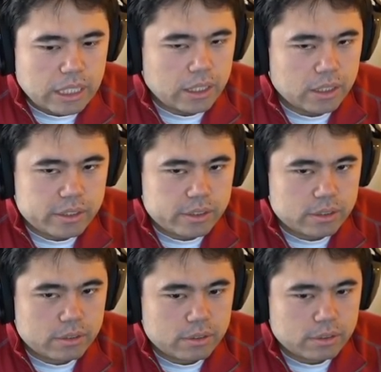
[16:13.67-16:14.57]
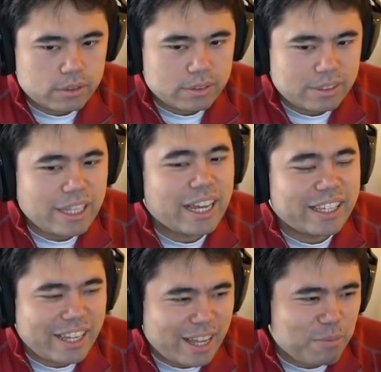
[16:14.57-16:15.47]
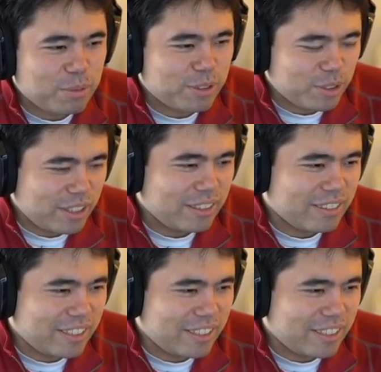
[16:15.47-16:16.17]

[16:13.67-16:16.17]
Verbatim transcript: It, it's, yeah, cap was right.